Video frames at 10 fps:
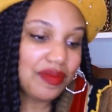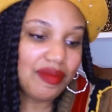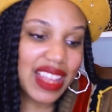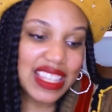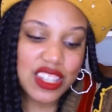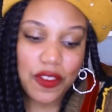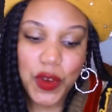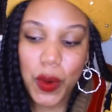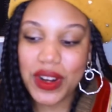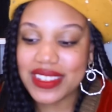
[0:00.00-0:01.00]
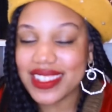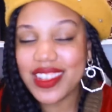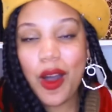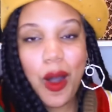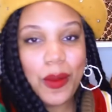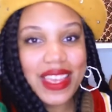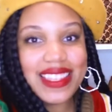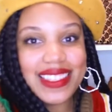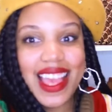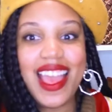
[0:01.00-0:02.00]
So of course, as
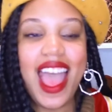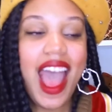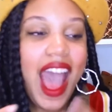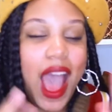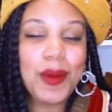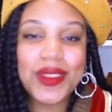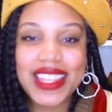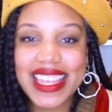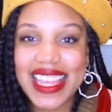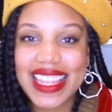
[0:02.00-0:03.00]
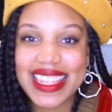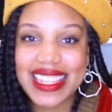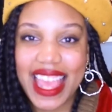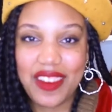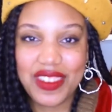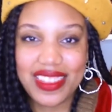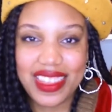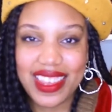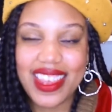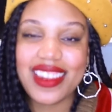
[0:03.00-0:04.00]
always, I will link
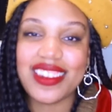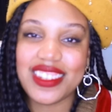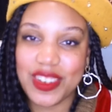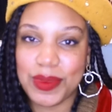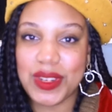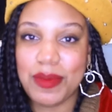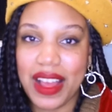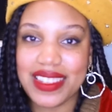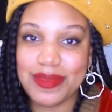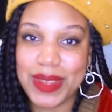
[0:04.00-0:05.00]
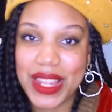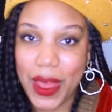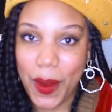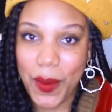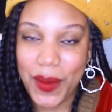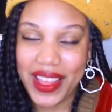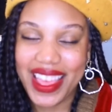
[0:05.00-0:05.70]
everything in the description box below.